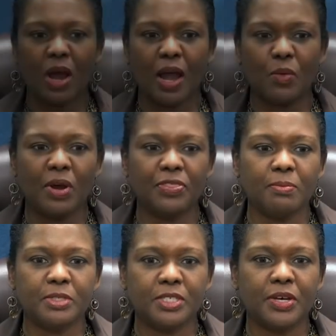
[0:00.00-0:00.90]
I want
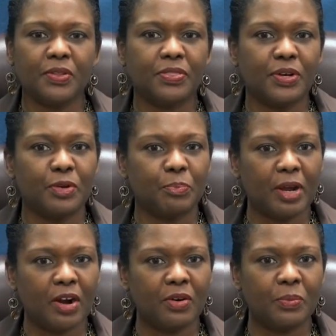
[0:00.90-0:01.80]
them to know that they're
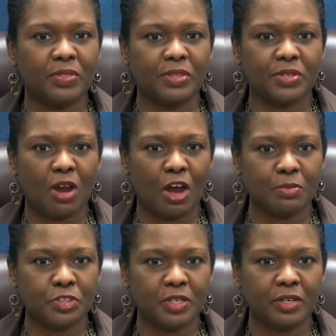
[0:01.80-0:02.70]
empowered with this
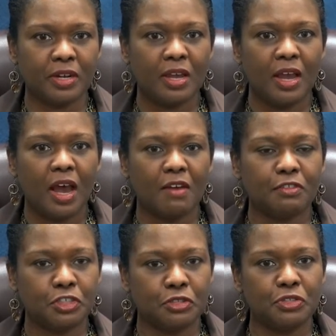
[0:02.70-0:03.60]
option
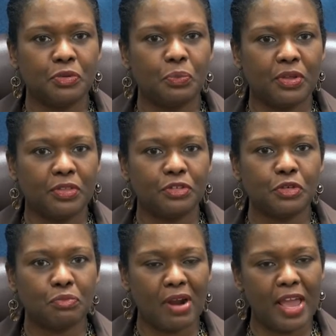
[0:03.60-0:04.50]
of choosing whether
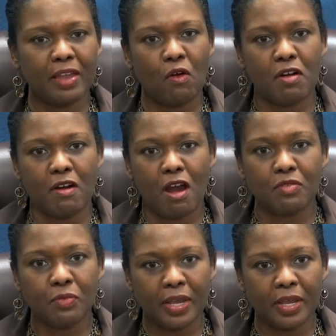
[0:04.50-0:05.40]
to rank or
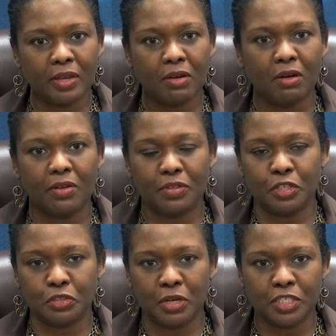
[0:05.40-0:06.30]
not rank on
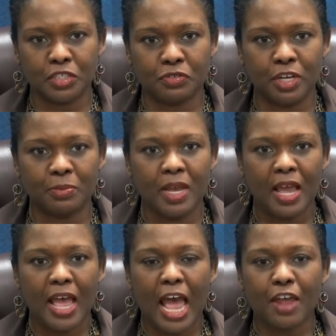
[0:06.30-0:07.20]
their transcript,
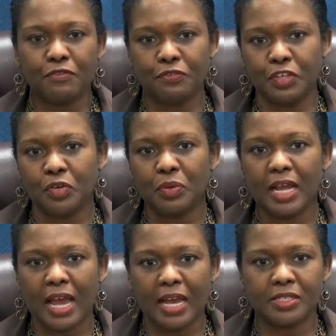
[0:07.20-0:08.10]
and view
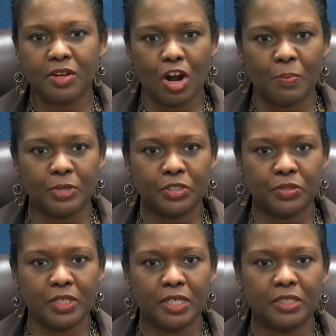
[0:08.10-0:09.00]
it as an
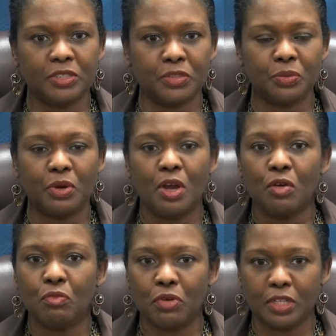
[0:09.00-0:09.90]
opportunity to
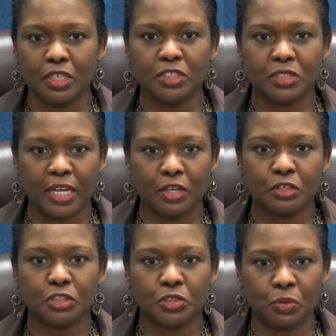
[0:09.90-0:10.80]
really tell
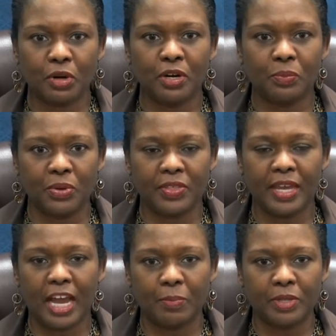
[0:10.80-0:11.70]
your story with
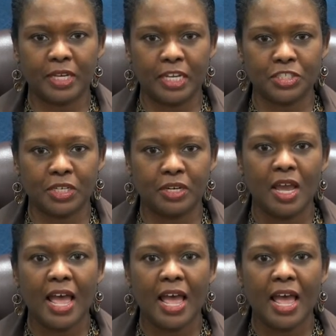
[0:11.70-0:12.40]
the application.